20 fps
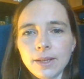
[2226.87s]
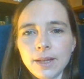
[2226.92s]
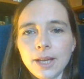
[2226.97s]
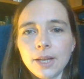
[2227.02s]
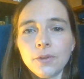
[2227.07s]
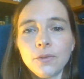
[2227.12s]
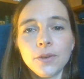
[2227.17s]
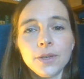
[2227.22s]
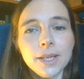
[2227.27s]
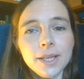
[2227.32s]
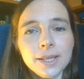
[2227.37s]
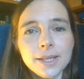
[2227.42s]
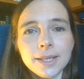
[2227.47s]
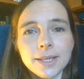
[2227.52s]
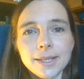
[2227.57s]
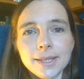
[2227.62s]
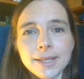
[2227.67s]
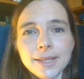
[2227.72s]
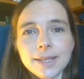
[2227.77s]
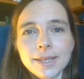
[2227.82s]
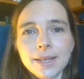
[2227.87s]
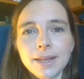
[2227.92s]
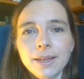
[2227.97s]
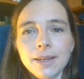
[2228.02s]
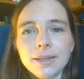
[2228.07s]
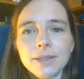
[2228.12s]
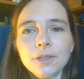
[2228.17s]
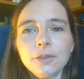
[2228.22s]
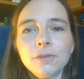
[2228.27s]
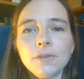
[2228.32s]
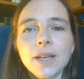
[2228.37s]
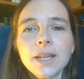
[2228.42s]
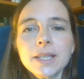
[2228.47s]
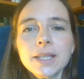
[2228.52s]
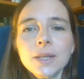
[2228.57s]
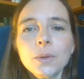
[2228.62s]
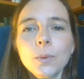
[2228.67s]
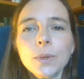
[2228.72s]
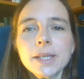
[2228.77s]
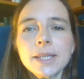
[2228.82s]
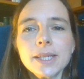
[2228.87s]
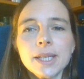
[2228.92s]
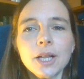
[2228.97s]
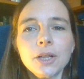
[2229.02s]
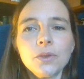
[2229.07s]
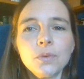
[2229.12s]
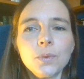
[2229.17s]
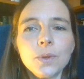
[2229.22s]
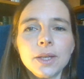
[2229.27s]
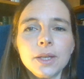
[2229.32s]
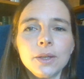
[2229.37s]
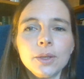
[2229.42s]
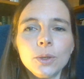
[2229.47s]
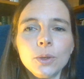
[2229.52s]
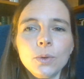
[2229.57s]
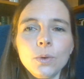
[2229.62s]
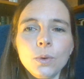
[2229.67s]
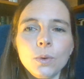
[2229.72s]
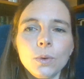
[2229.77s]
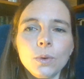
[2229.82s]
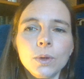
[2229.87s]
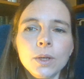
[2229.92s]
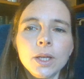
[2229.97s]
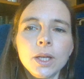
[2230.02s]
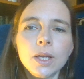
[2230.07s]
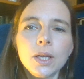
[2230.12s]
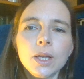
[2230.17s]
And for dissidents, defending oneself within the law